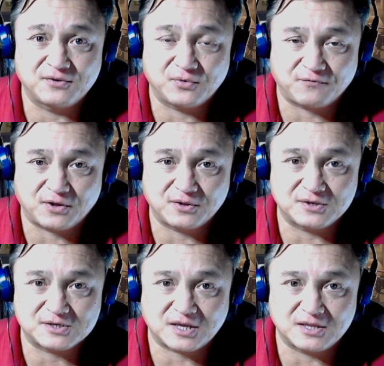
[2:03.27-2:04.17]
following
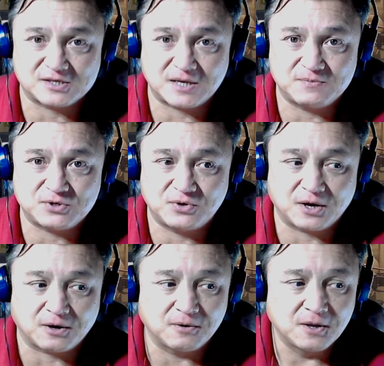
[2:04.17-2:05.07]
this kind of the same suit
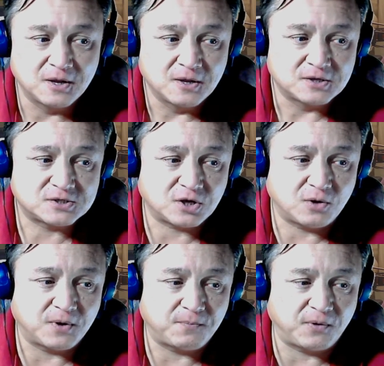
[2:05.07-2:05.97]
here.
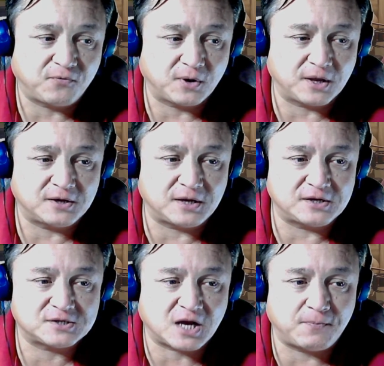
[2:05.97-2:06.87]
So, but before we get to
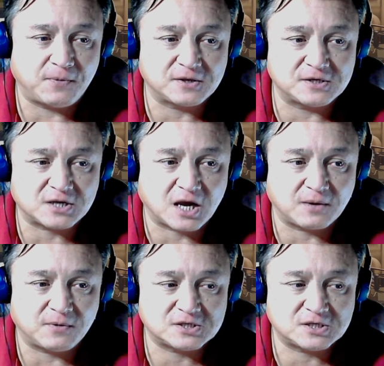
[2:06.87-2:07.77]
today's topic, let's talk
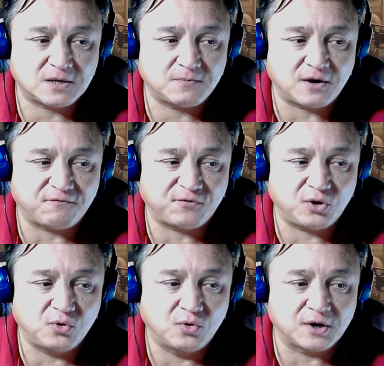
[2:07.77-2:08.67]
about a
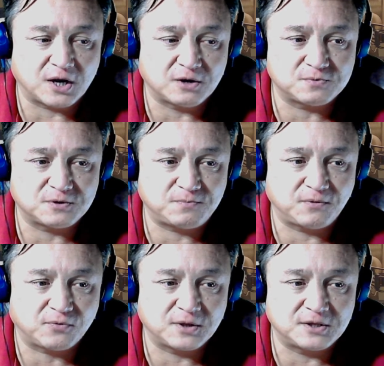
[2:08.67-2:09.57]
few announcements
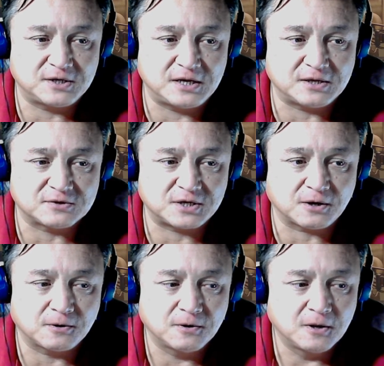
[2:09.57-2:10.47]
before the details
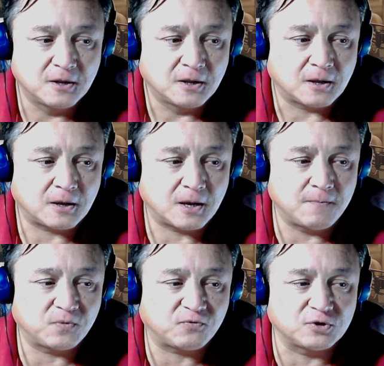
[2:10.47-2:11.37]
here.
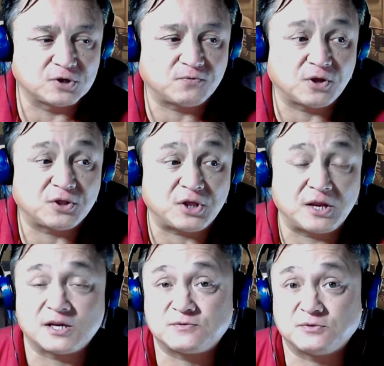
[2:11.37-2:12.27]
First of all, thank
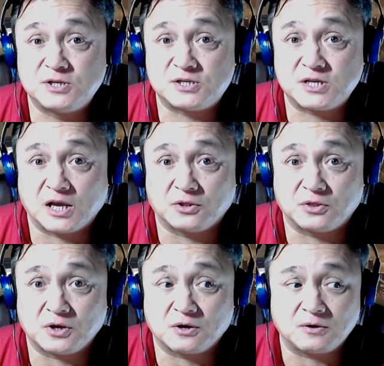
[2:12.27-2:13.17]
you guys for listening out
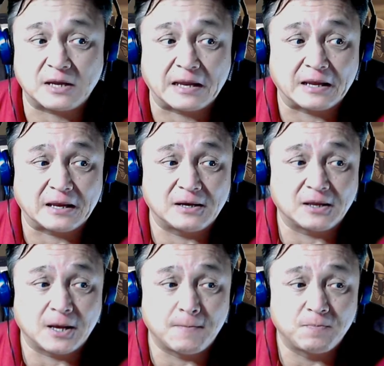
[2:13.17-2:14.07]
there, and
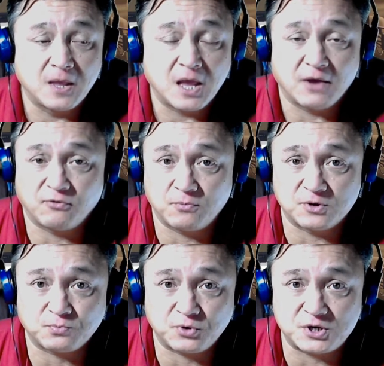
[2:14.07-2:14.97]
I very
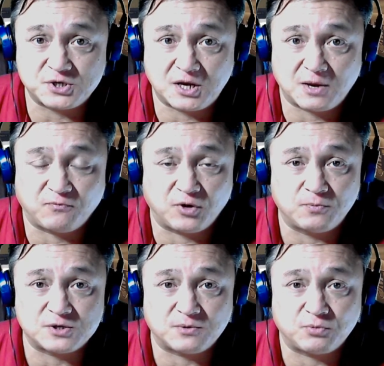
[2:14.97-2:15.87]
much appreciate it. I very
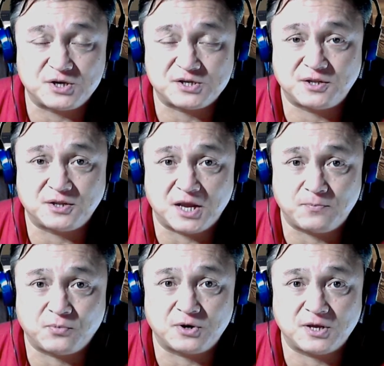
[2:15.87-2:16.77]
much appreciate the
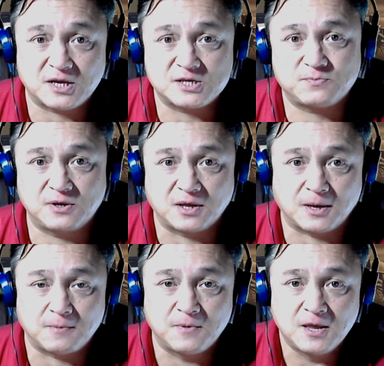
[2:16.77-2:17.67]
input you guys have
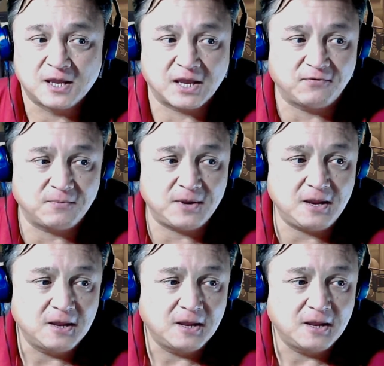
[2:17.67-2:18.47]
been giving me,